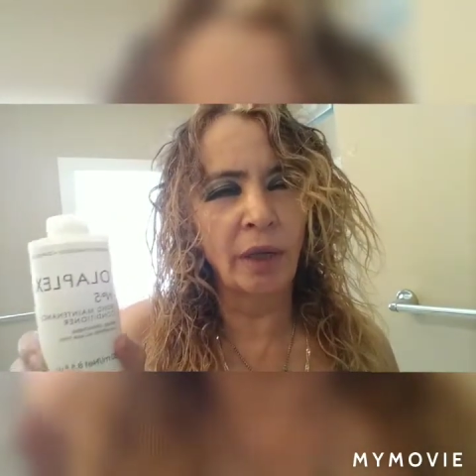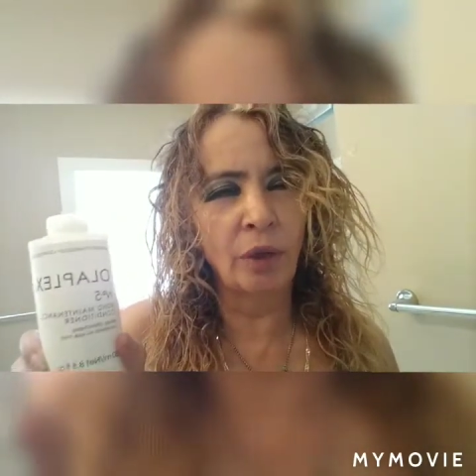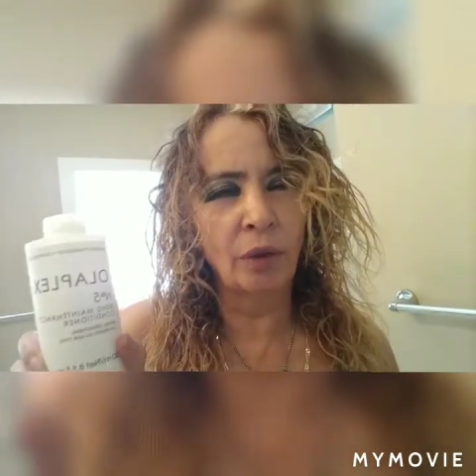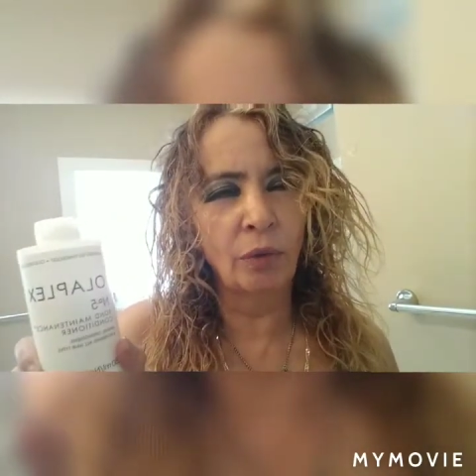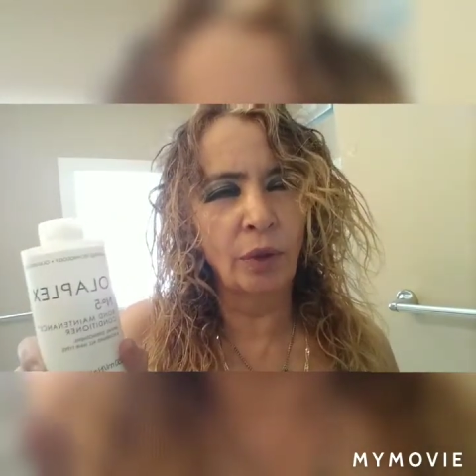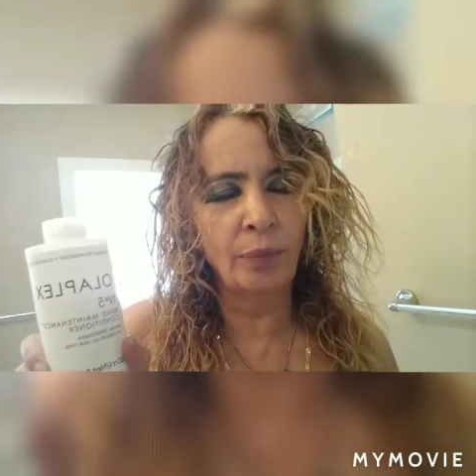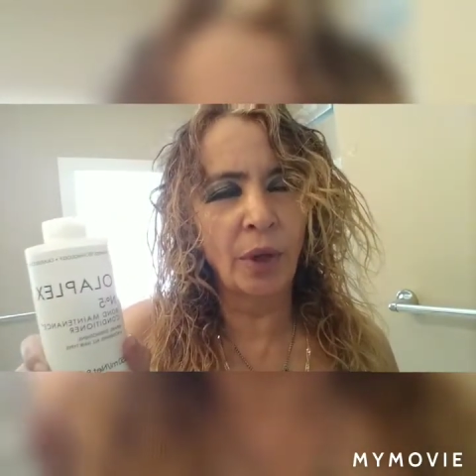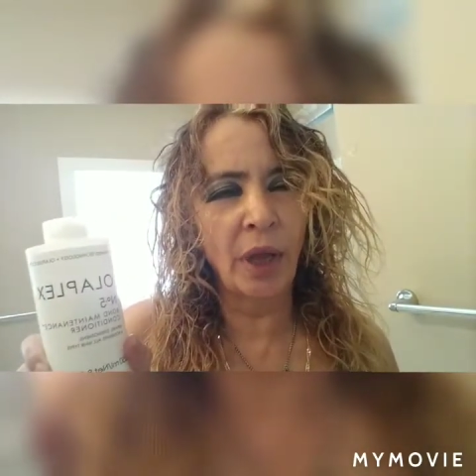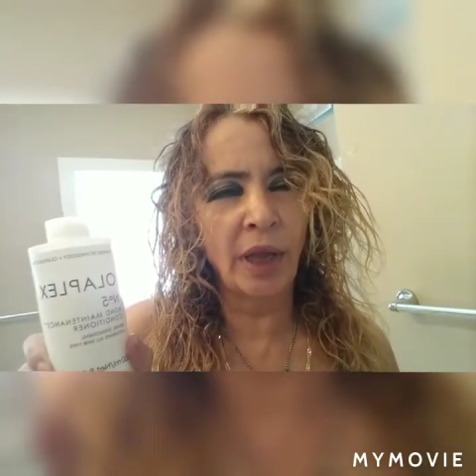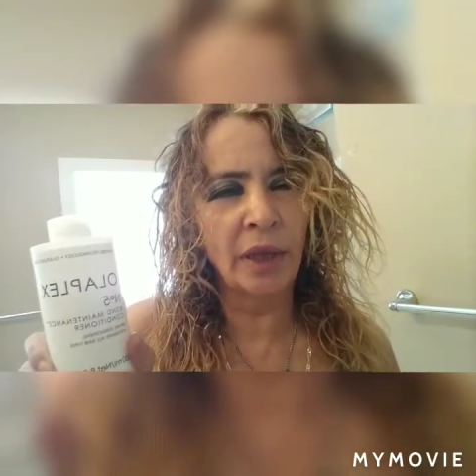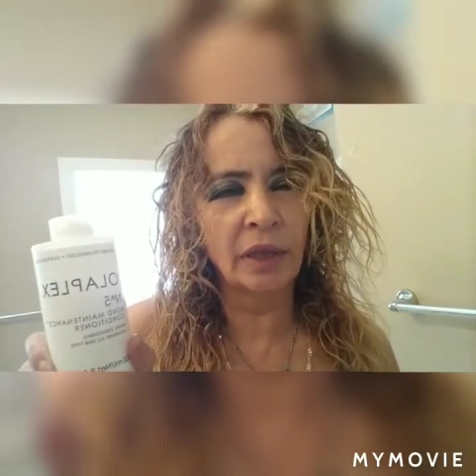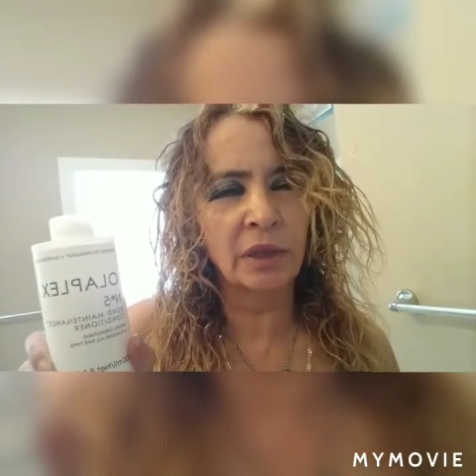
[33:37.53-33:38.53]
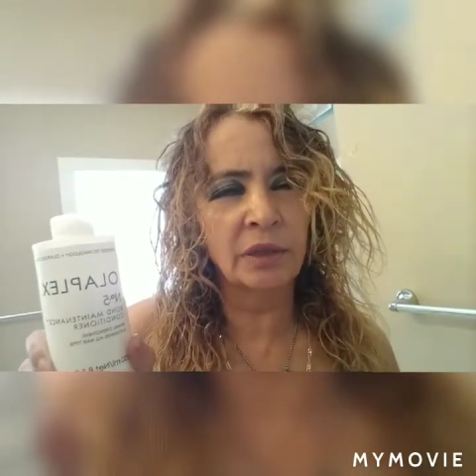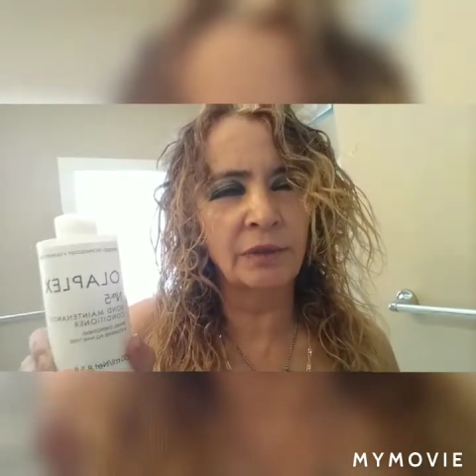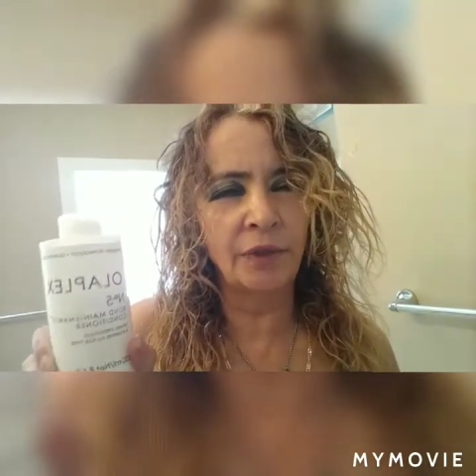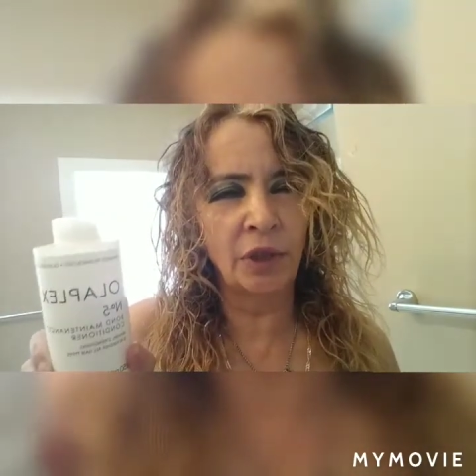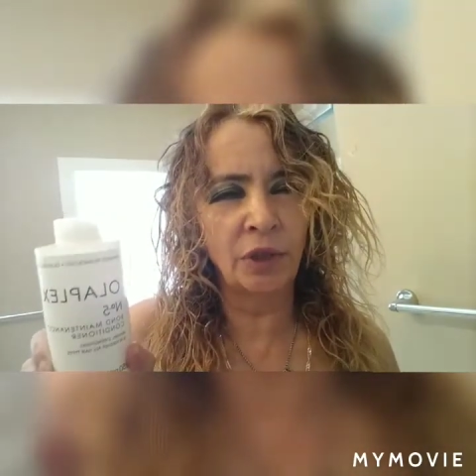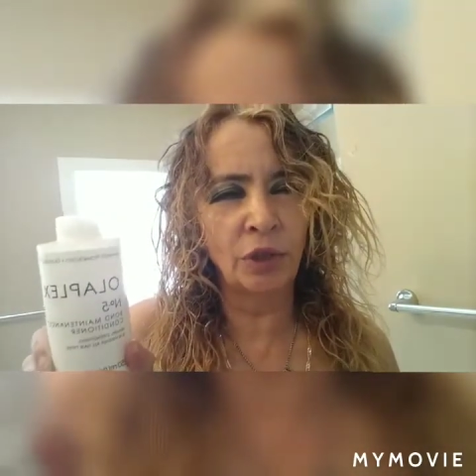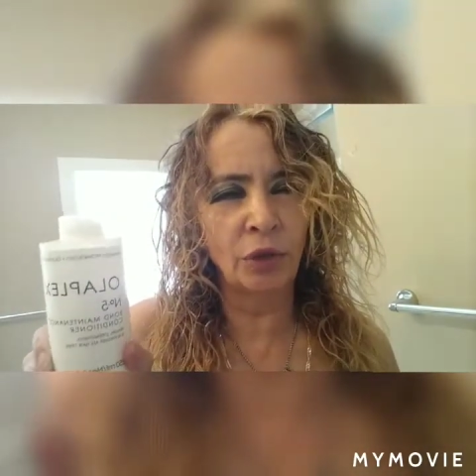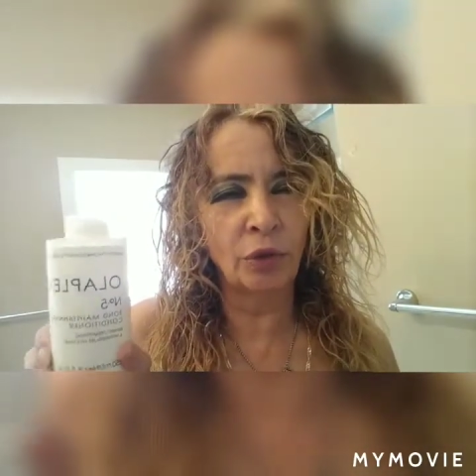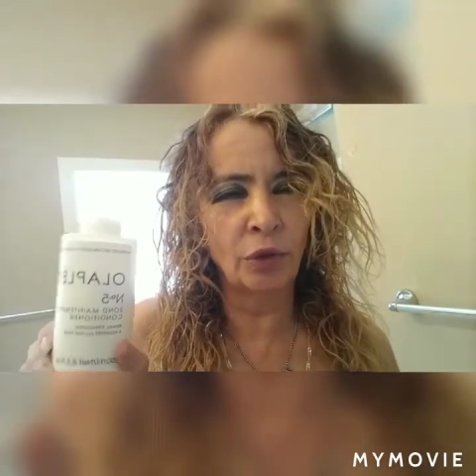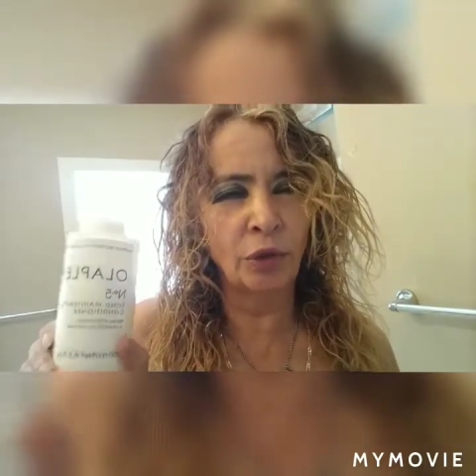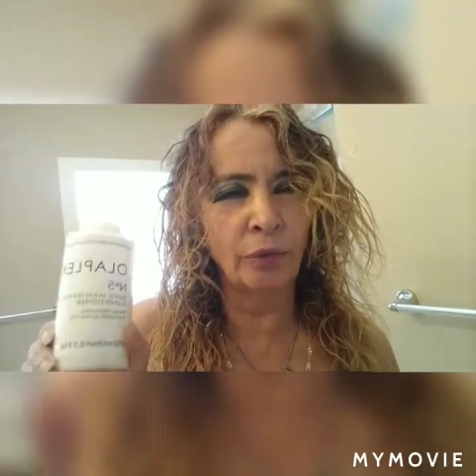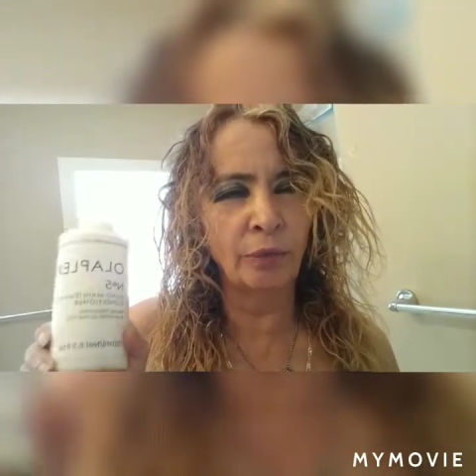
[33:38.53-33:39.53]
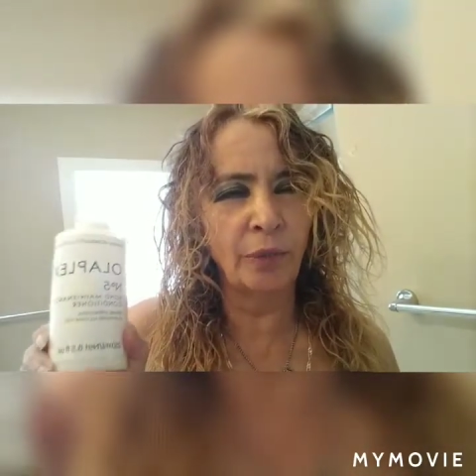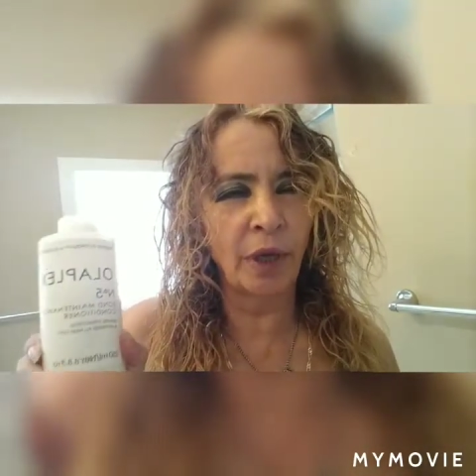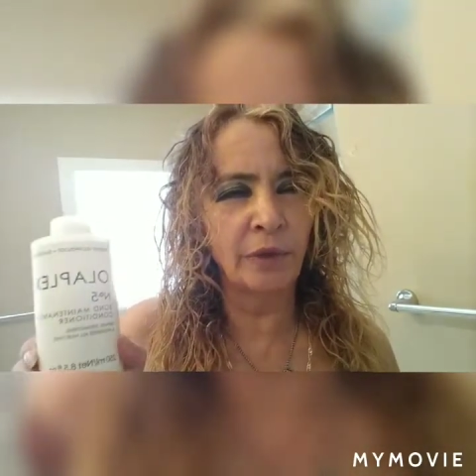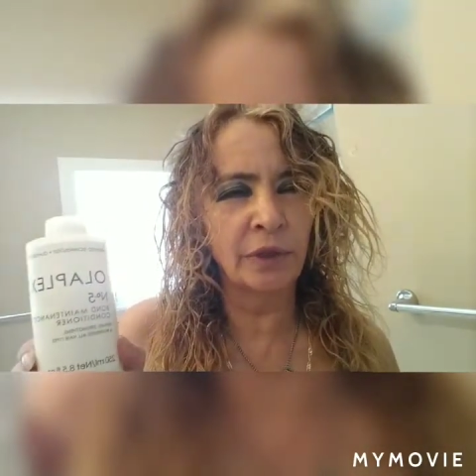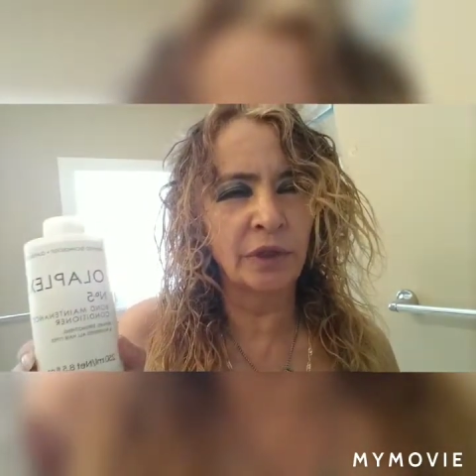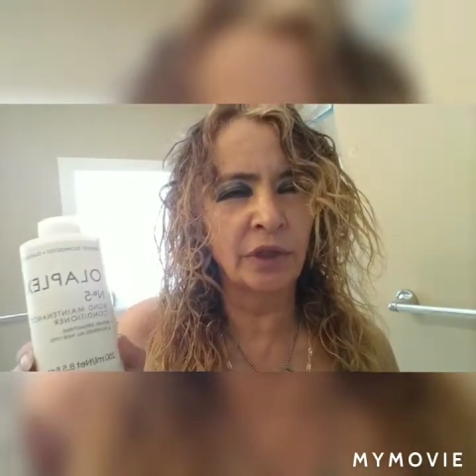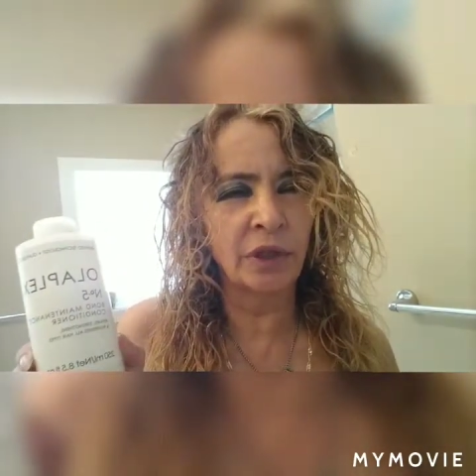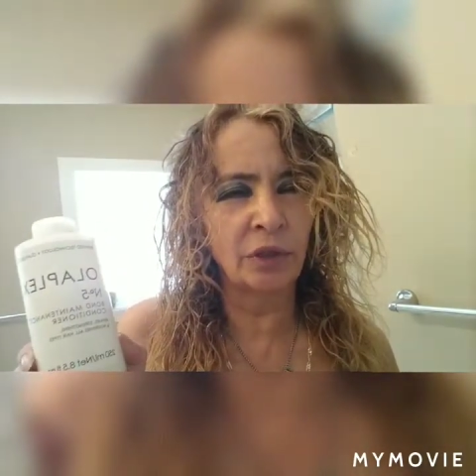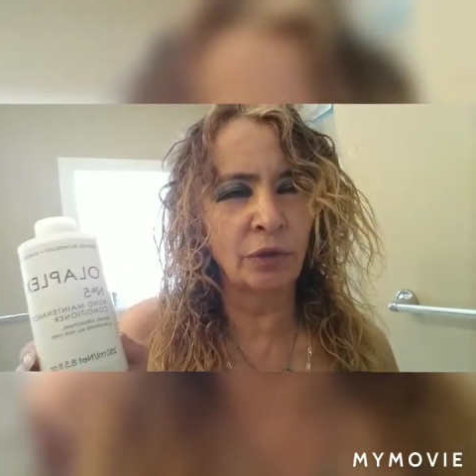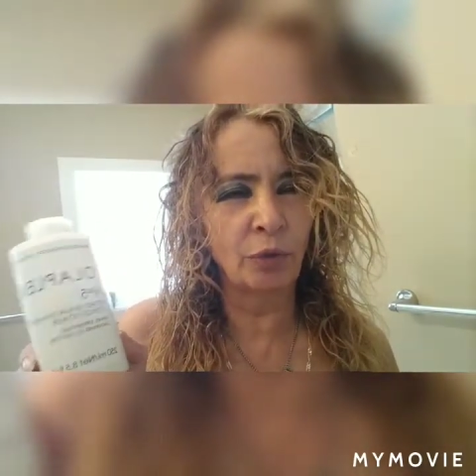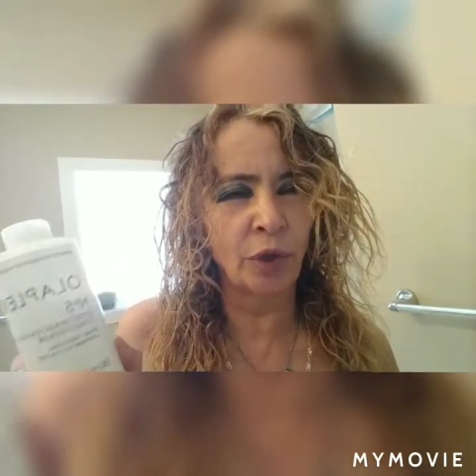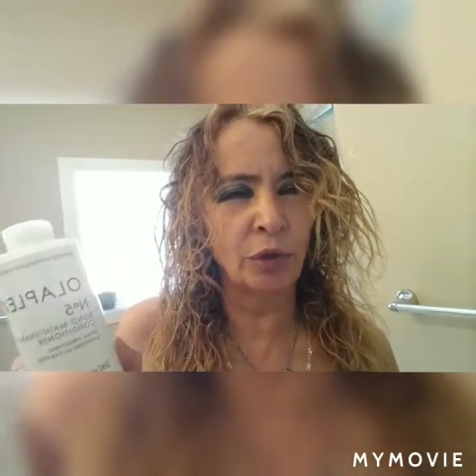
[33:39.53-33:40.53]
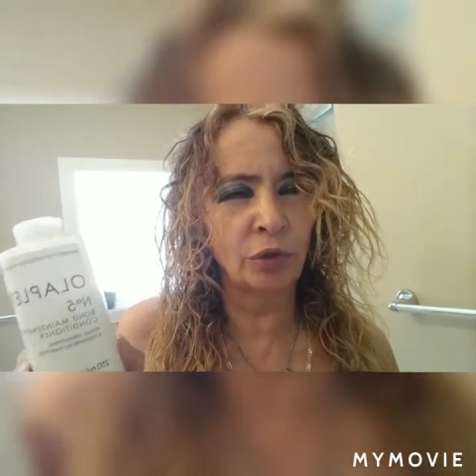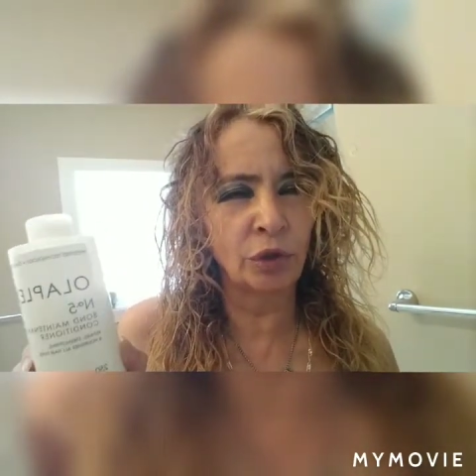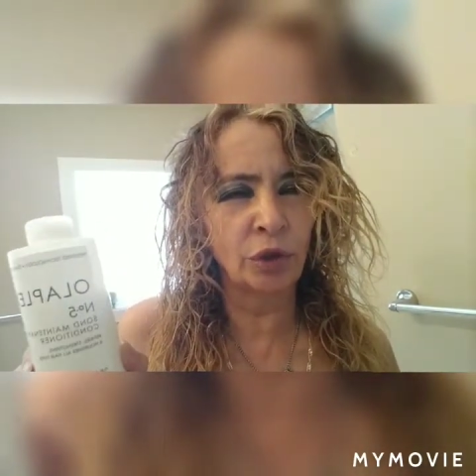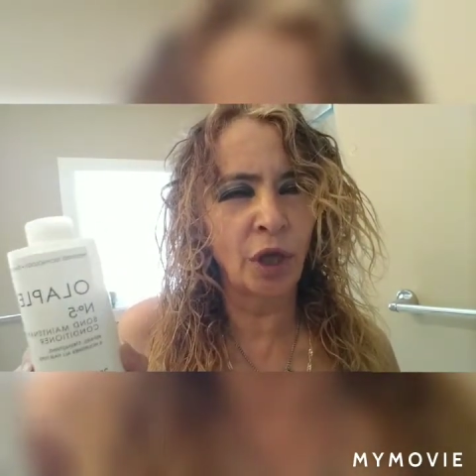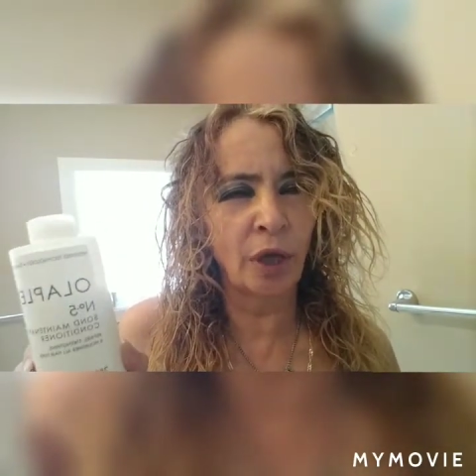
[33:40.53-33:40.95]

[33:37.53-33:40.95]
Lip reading: Olaplex video comparison to where to shop